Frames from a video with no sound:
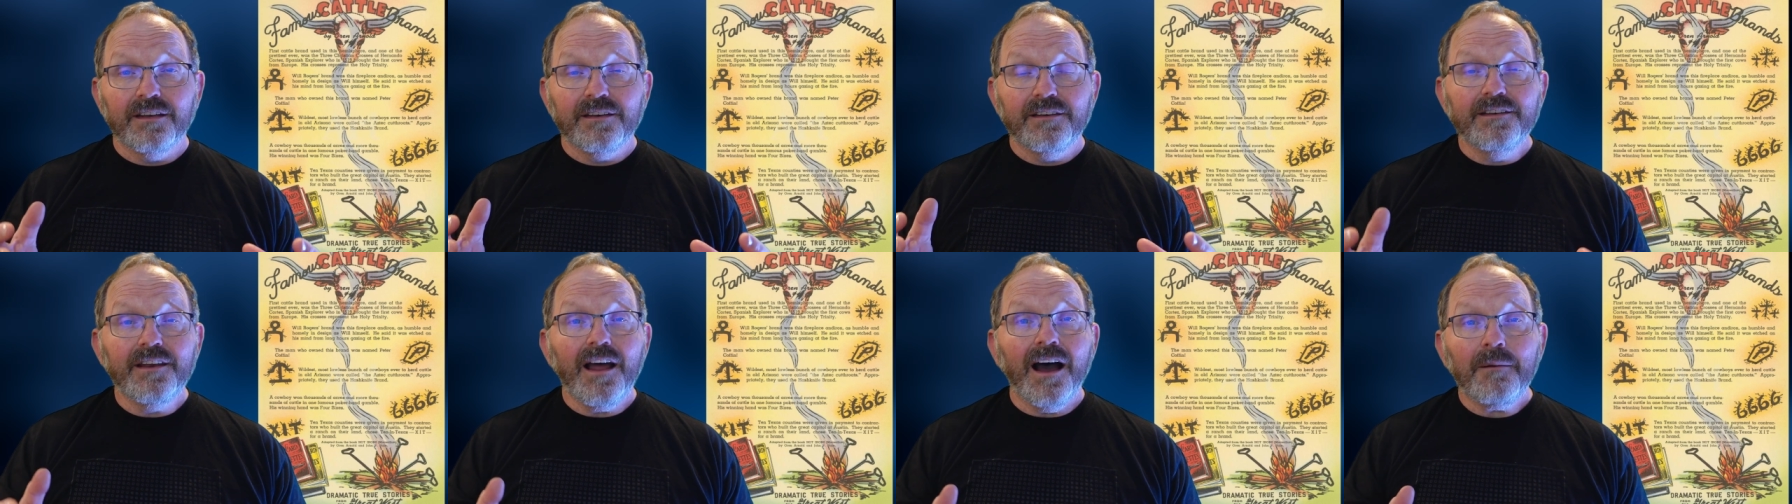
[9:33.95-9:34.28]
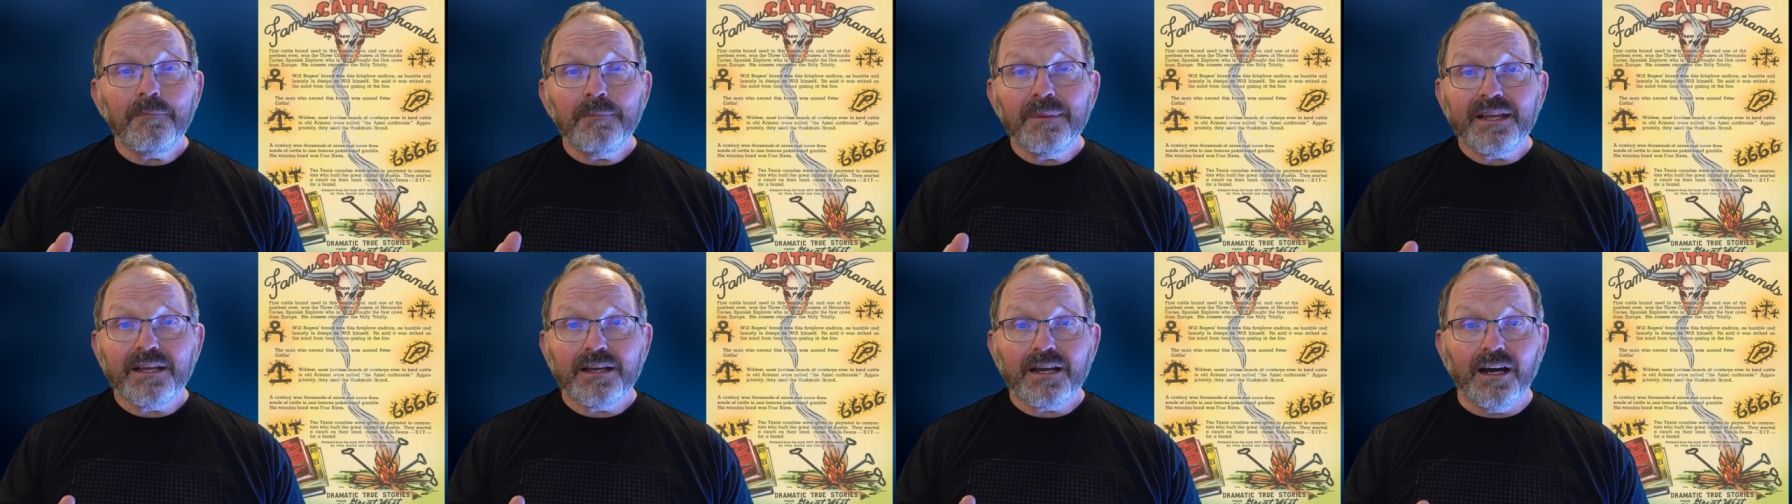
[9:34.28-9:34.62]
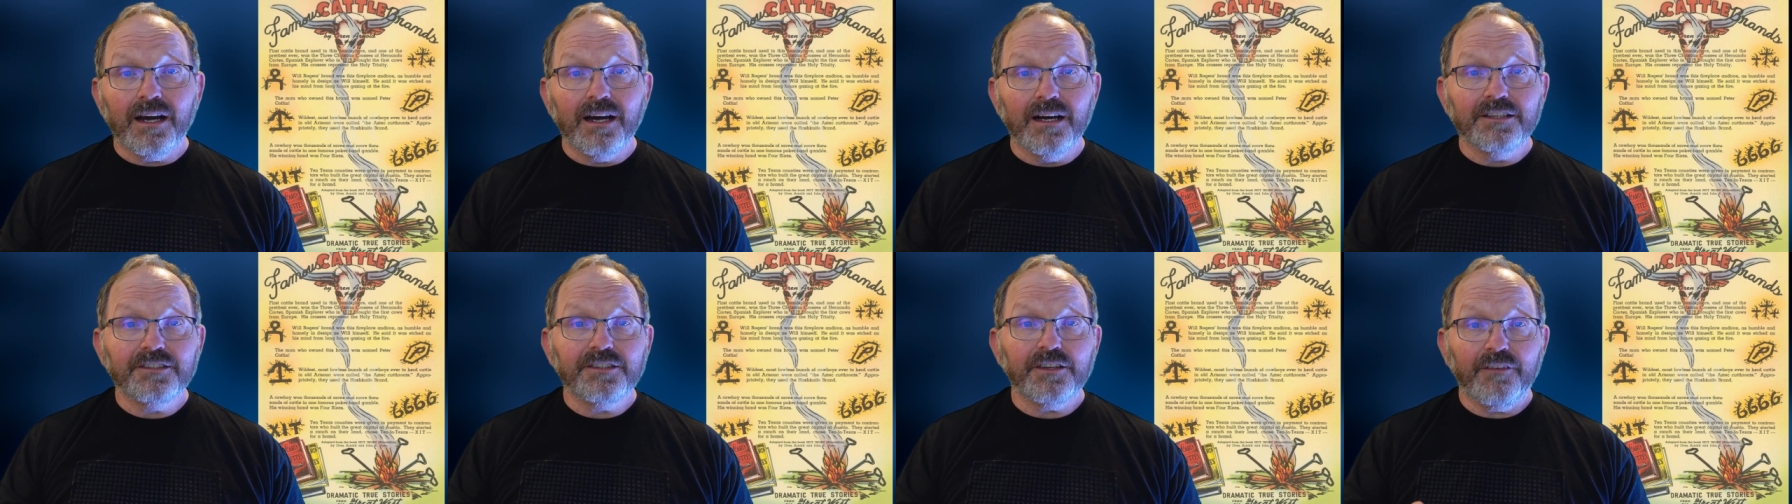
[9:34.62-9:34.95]
not
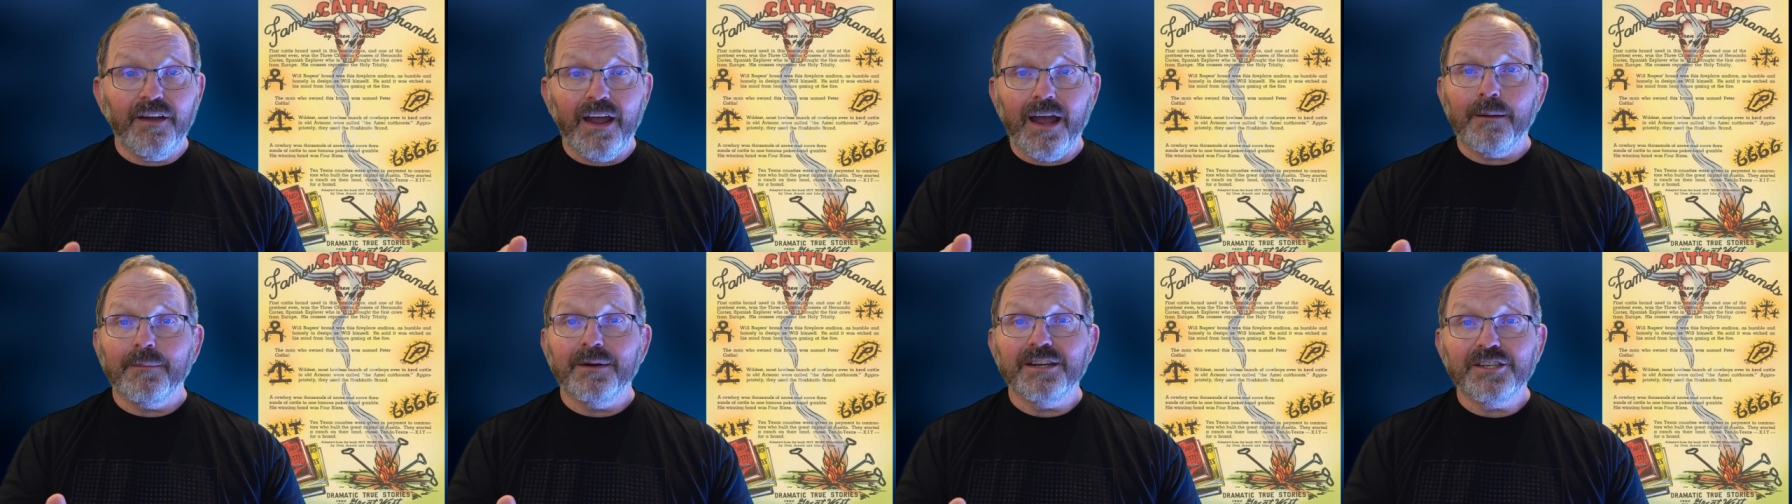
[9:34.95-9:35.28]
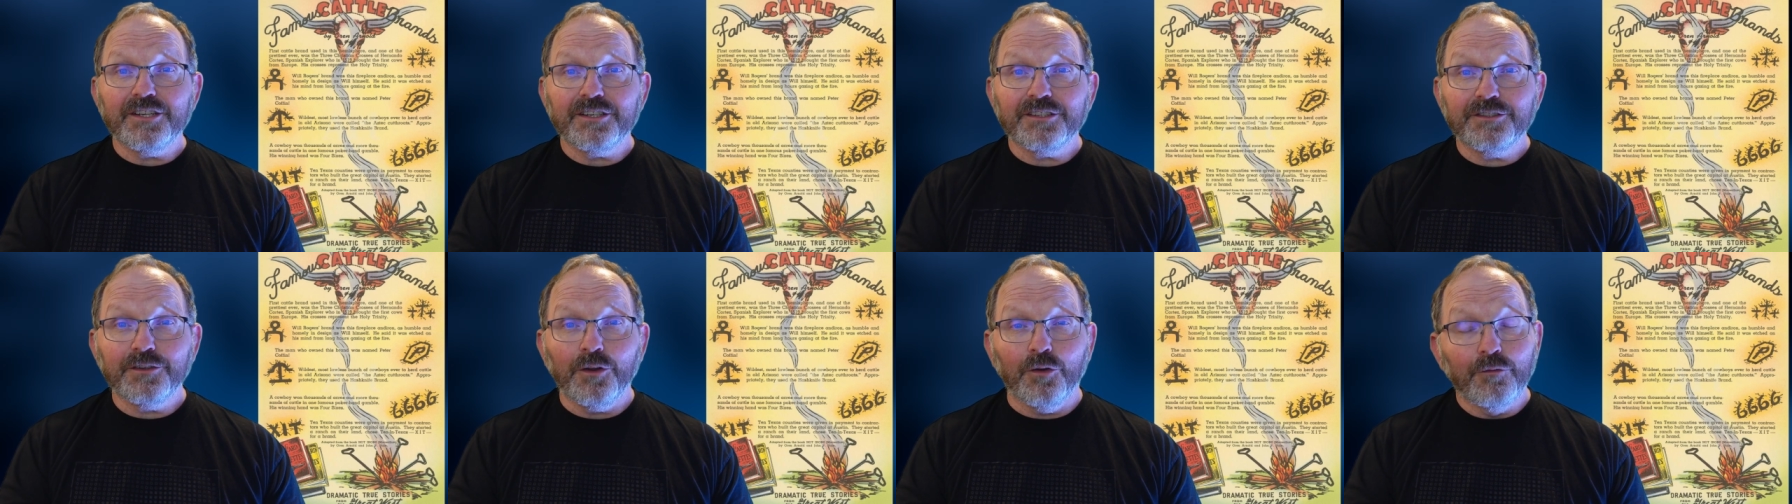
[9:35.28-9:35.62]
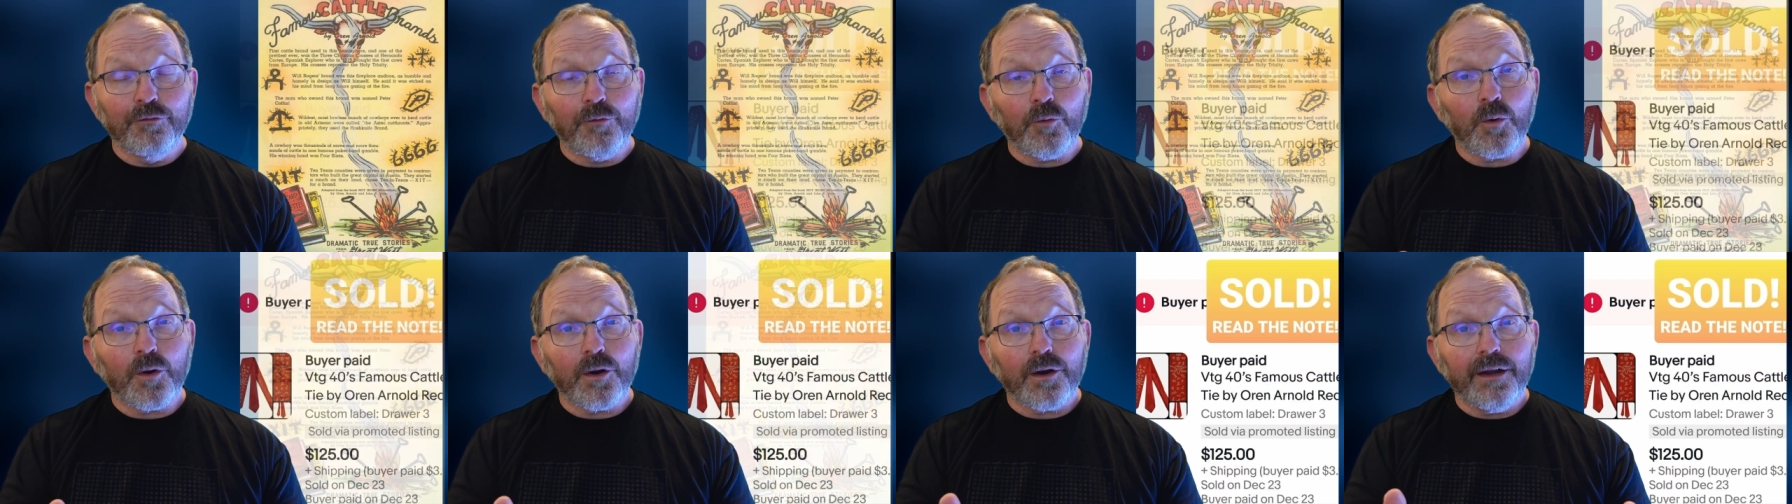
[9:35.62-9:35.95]
because of how much it
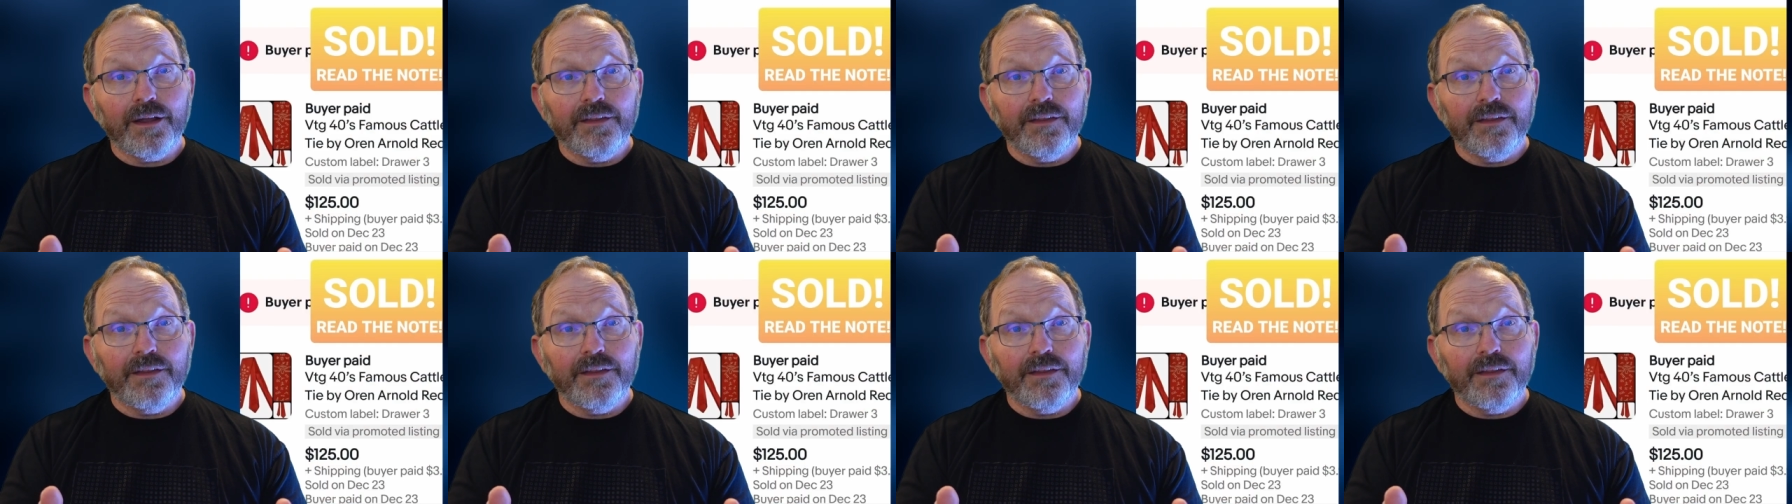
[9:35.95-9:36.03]
sold for,